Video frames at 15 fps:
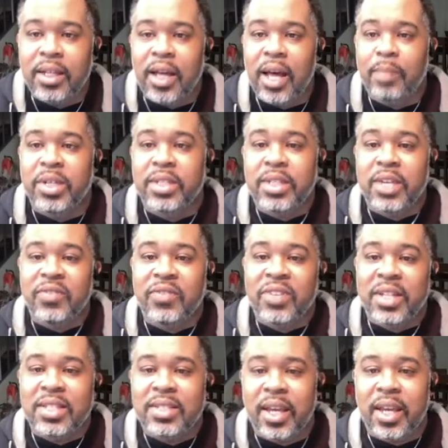I'm just giving a
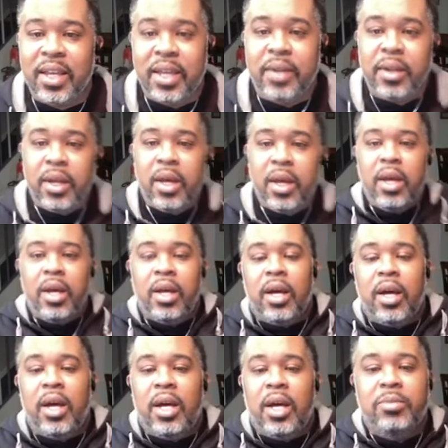second,
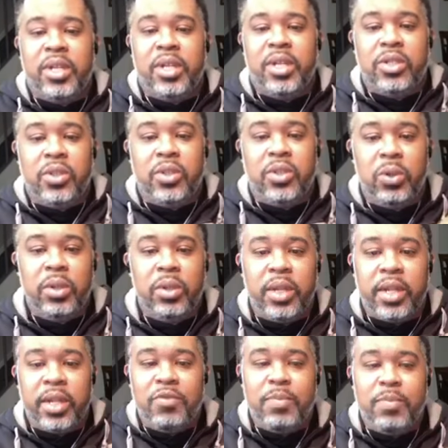um, just so
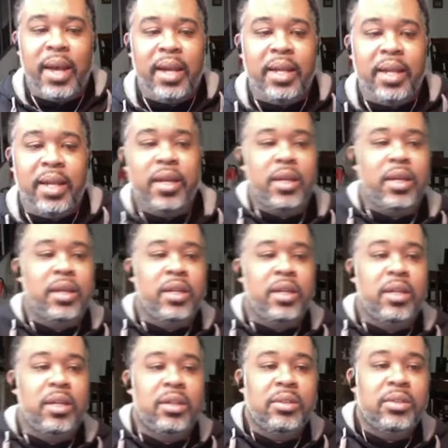that everybody, you
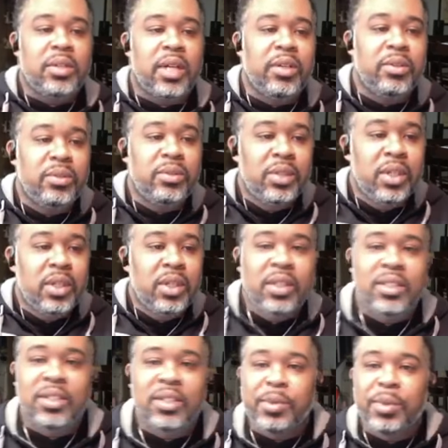know, I know
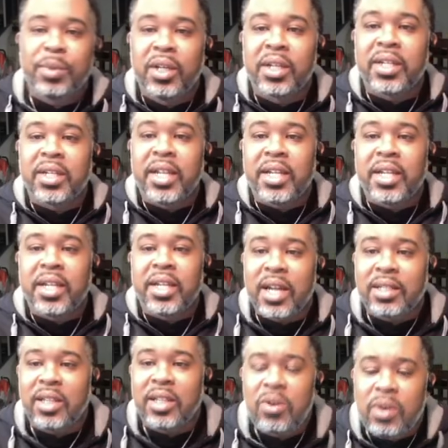some people are looking at the clock
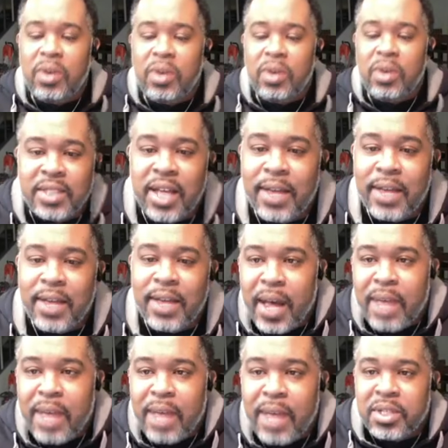like, oh, I'm, it's time for
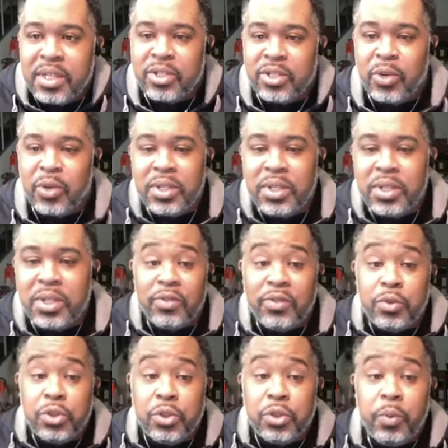Bible study. It's only seven
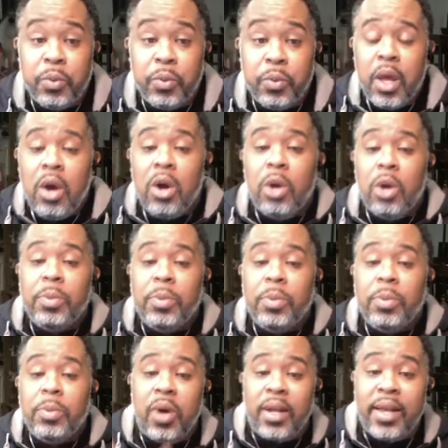or oh two. Hope that
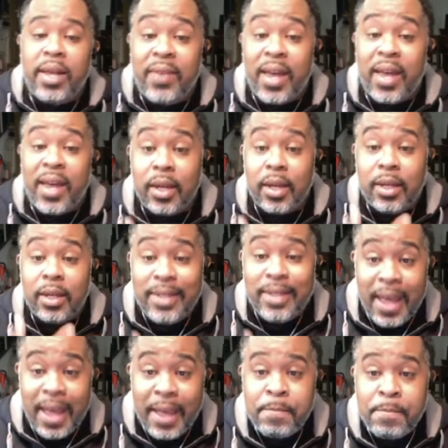you all have had a good day.